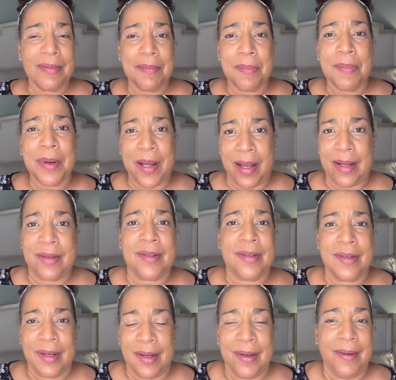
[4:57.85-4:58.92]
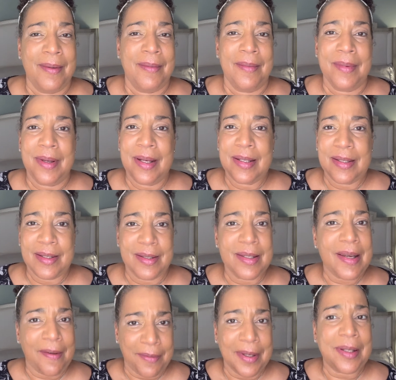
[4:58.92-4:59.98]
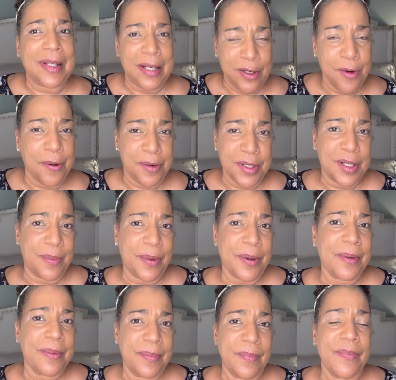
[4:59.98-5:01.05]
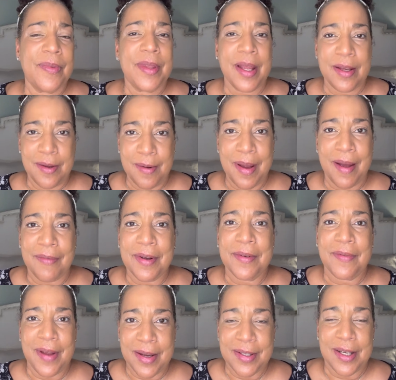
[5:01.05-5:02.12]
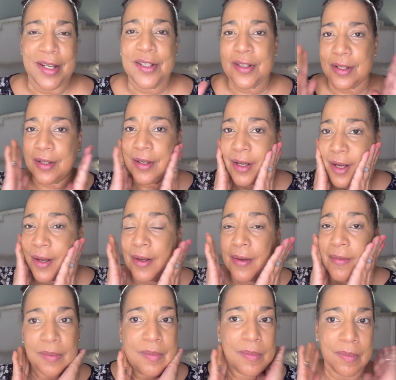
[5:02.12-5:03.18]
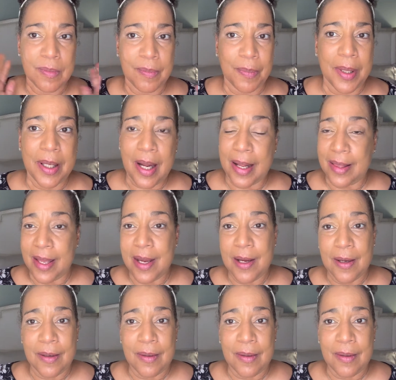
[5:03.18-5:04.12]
but it's definitely noticeable that you have on foundation, but I think